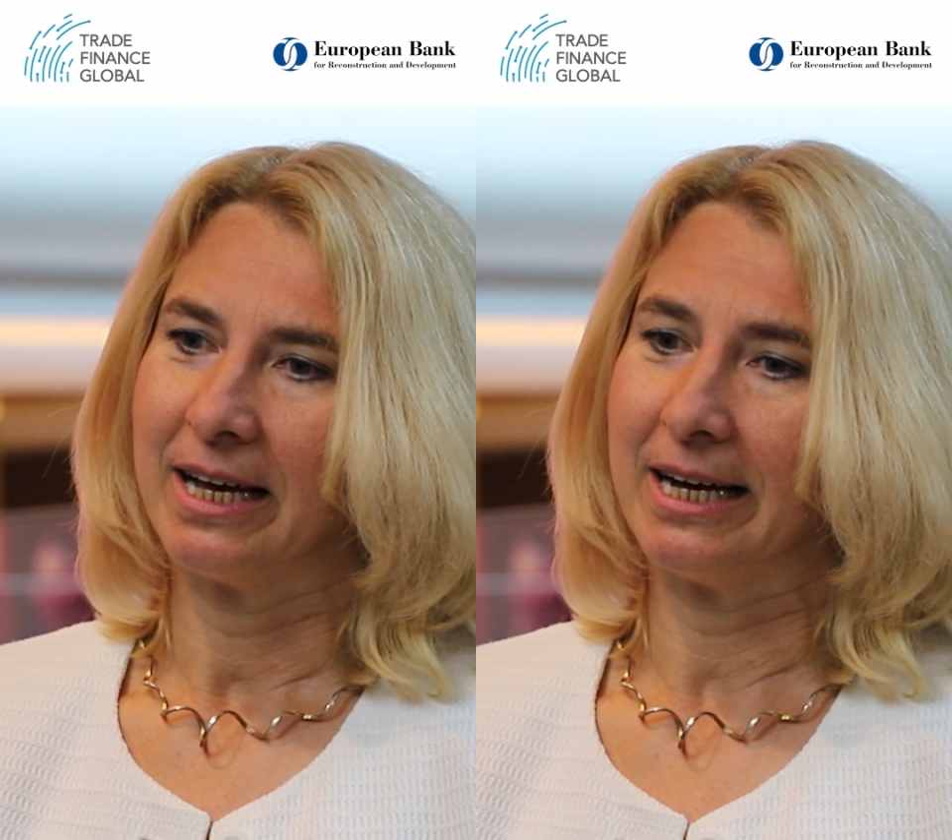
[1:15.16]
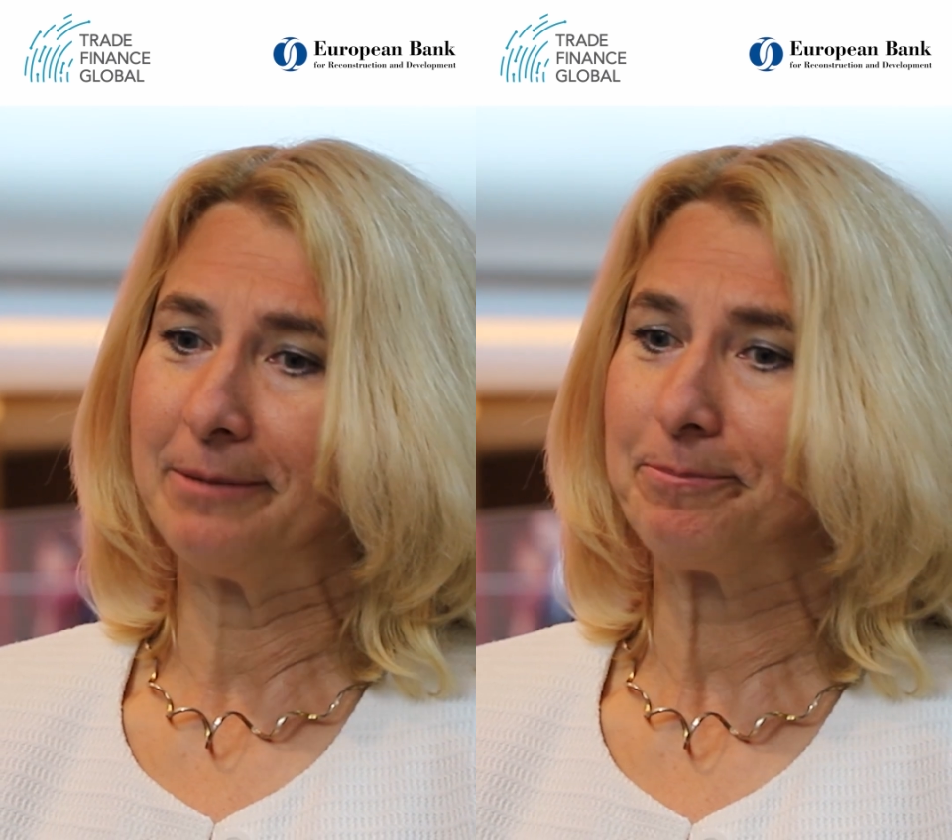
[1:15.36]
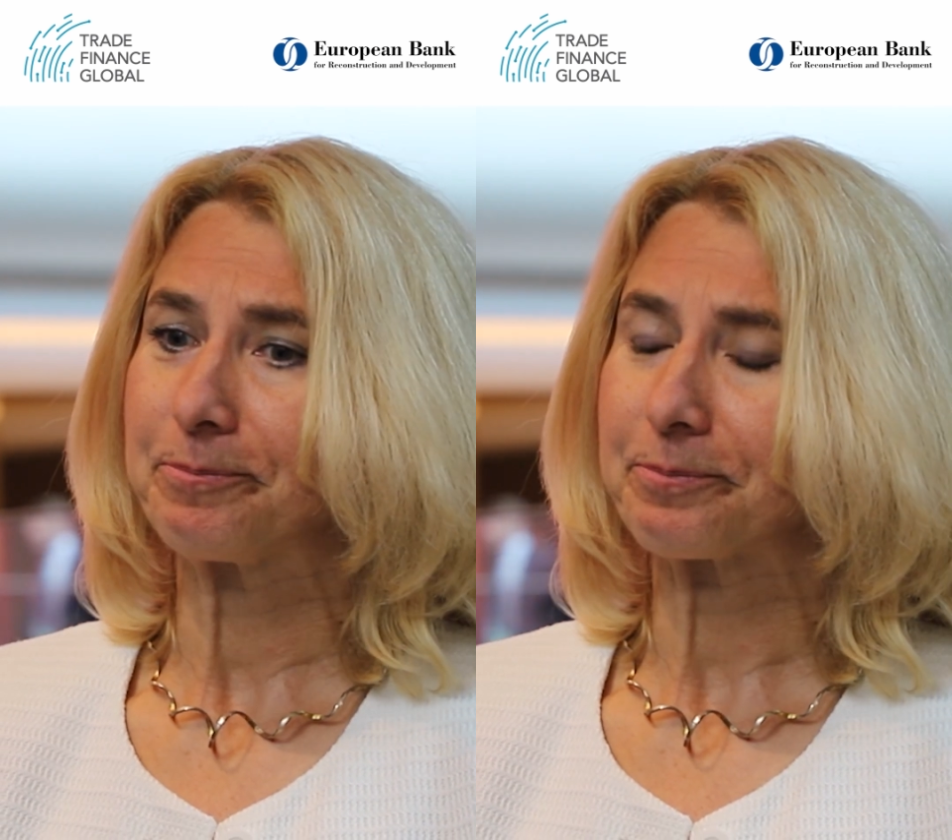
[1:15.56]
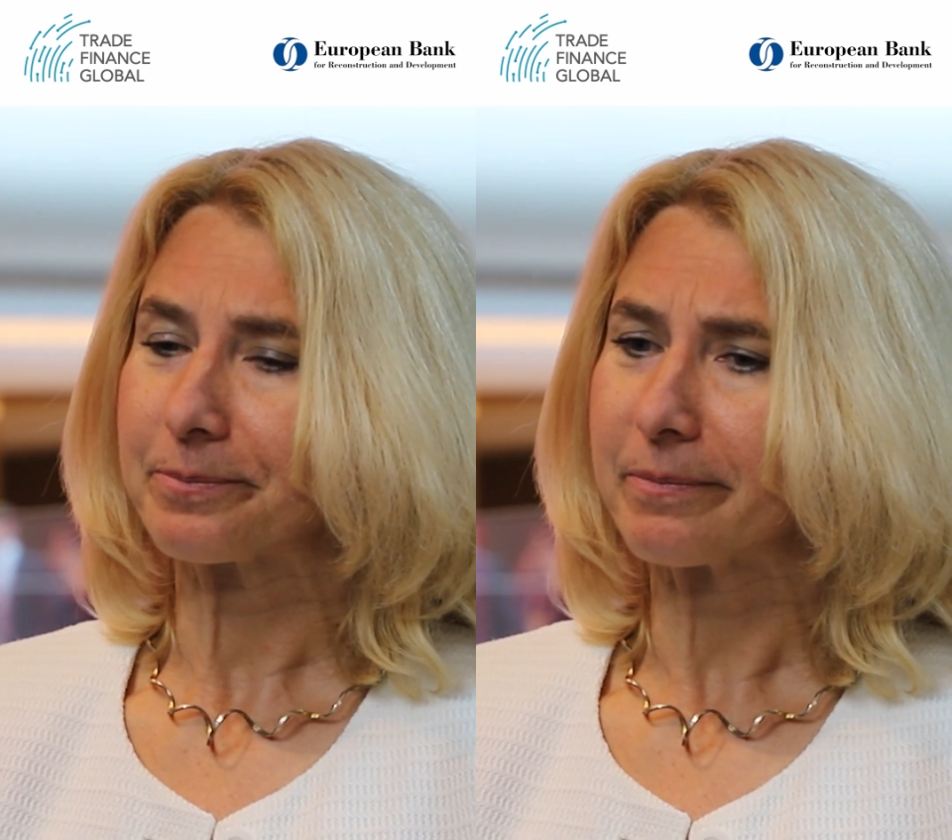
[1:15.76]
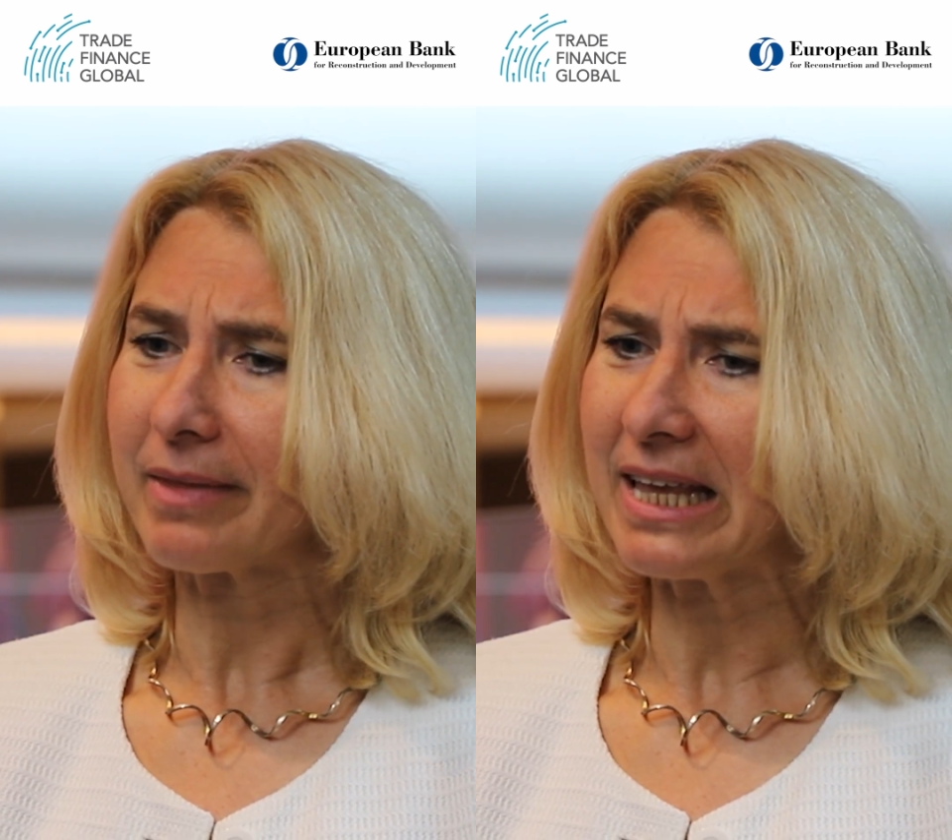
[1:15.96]

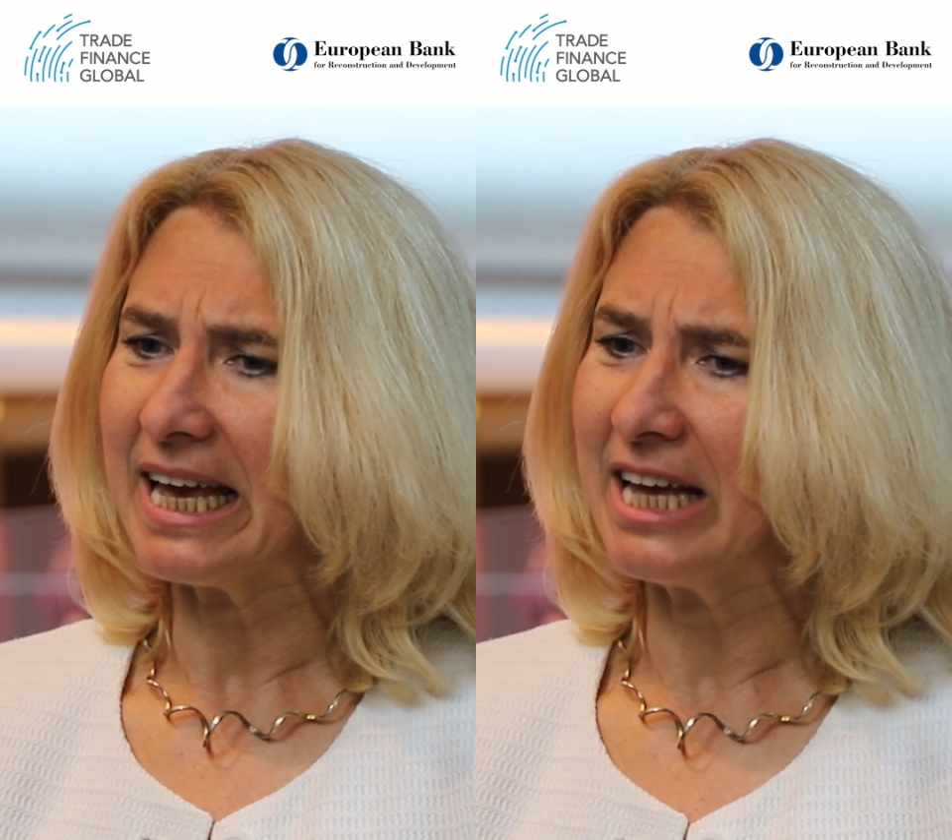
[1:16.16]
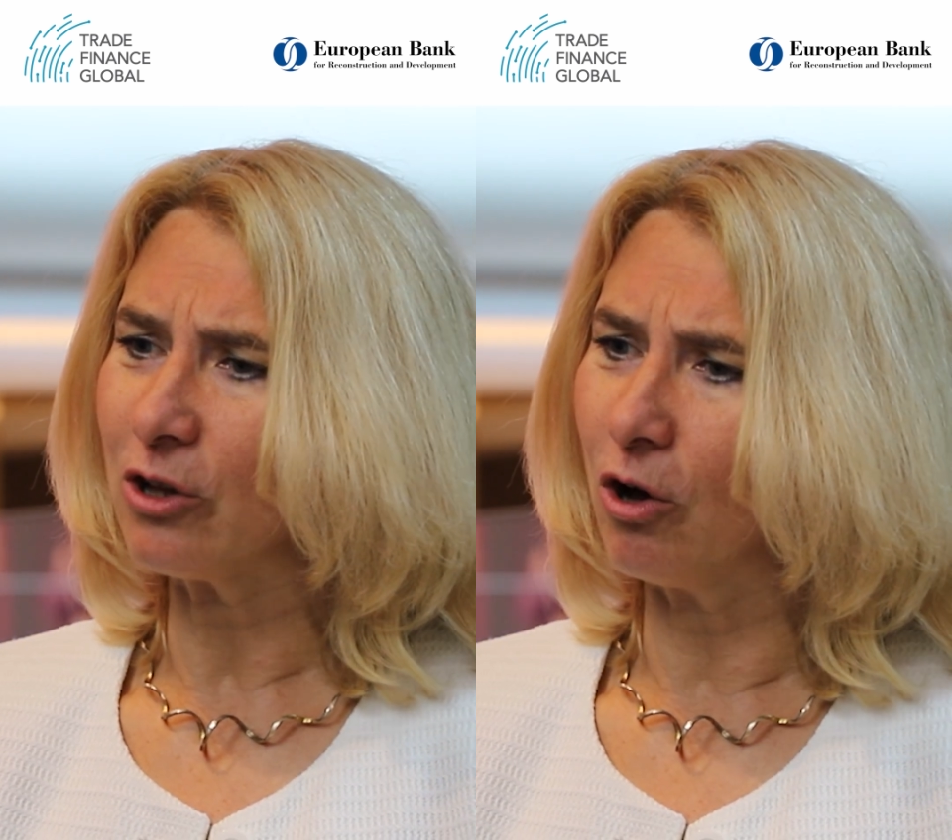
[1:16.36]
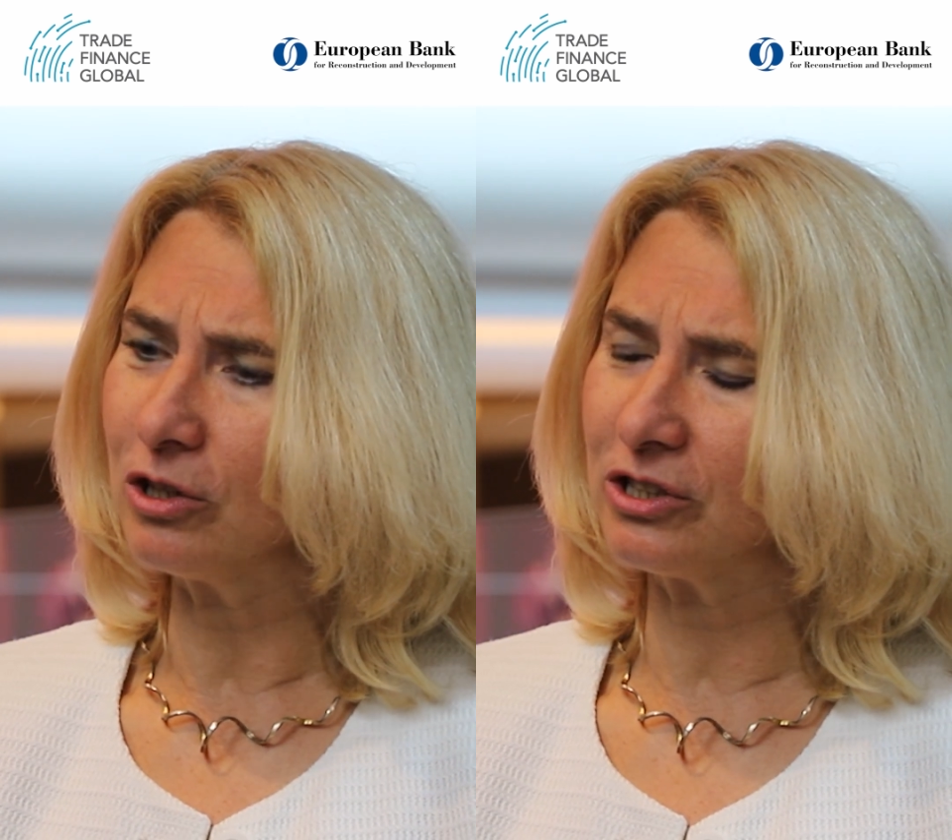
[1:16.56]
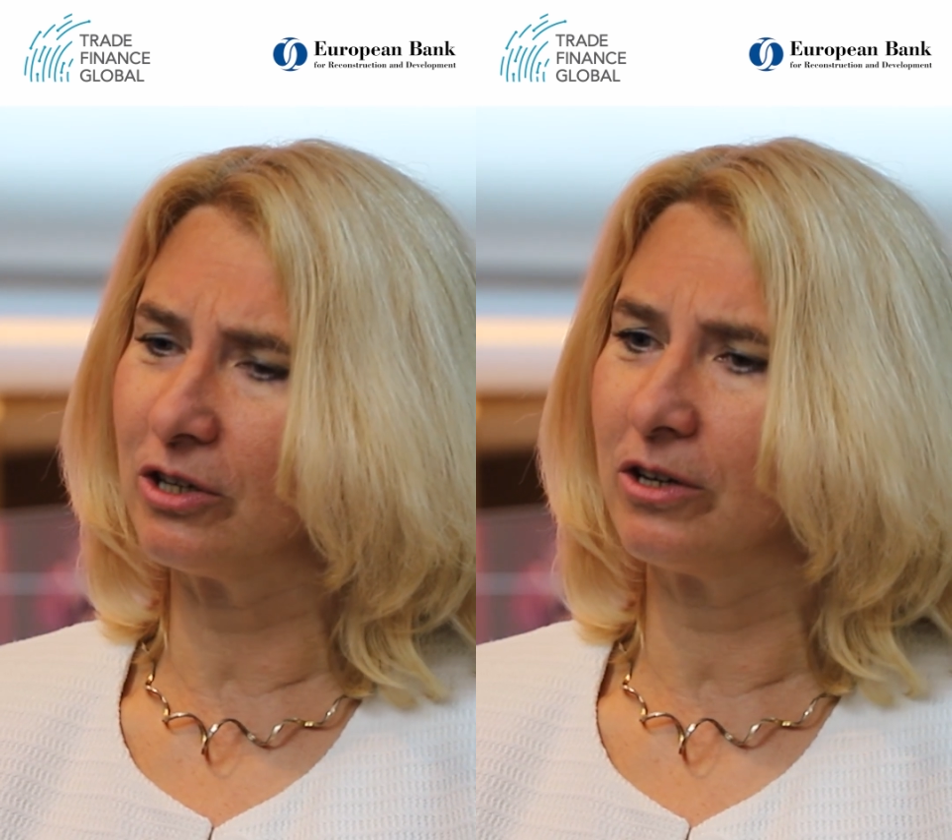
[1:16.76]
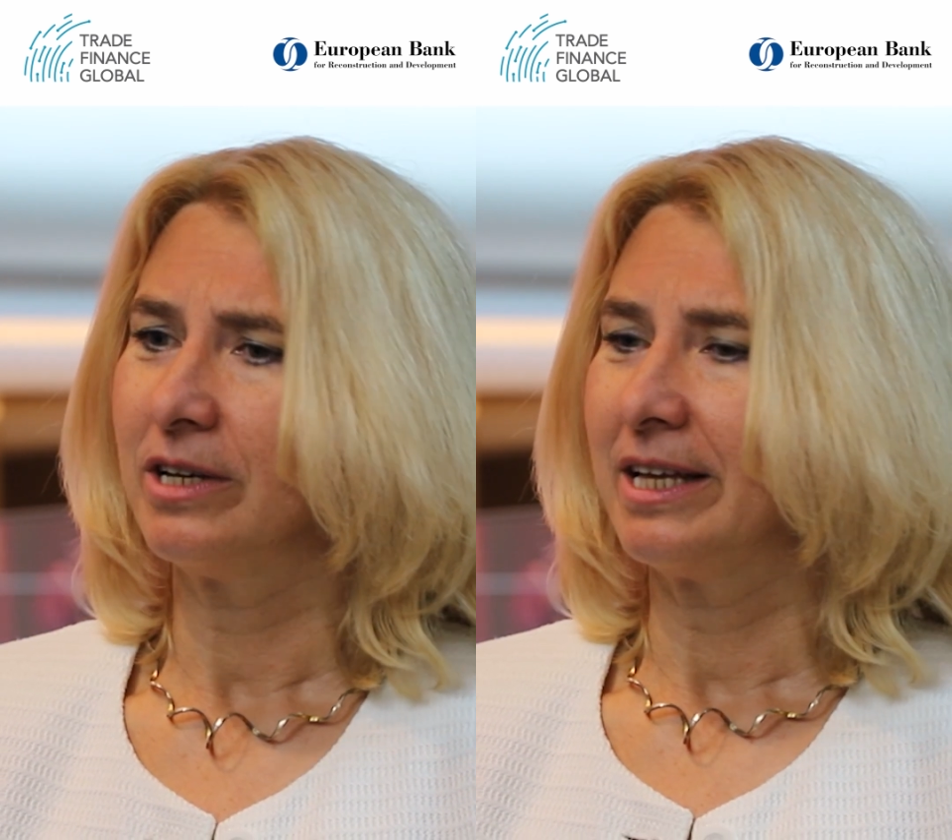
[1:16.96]
And
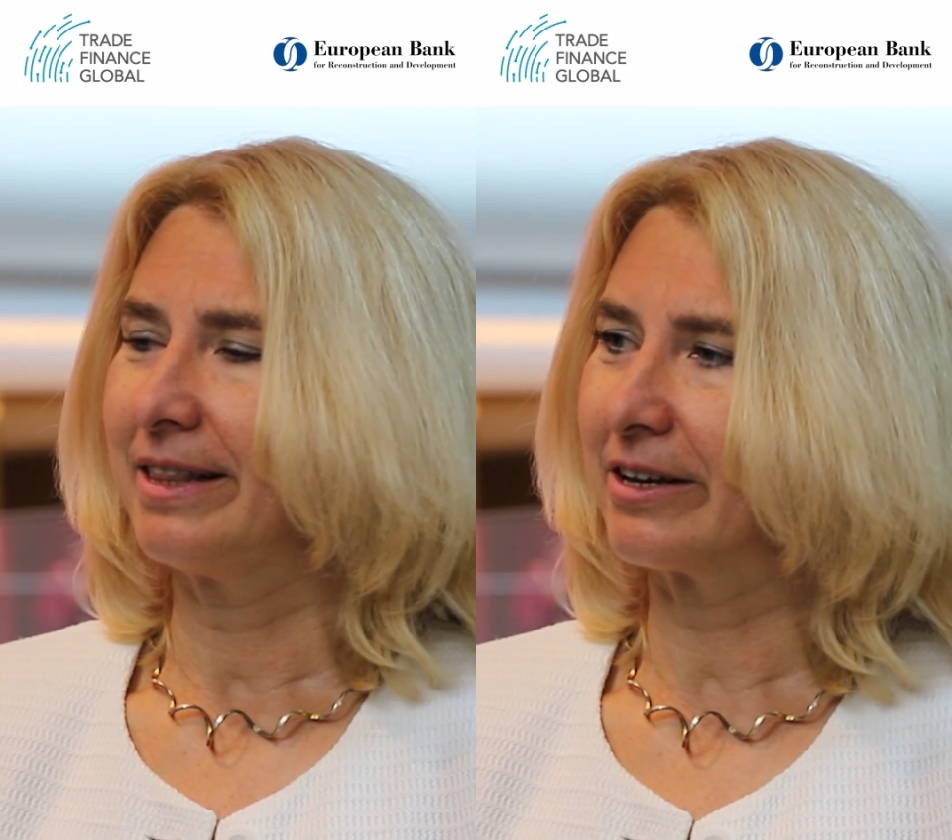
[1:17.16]
also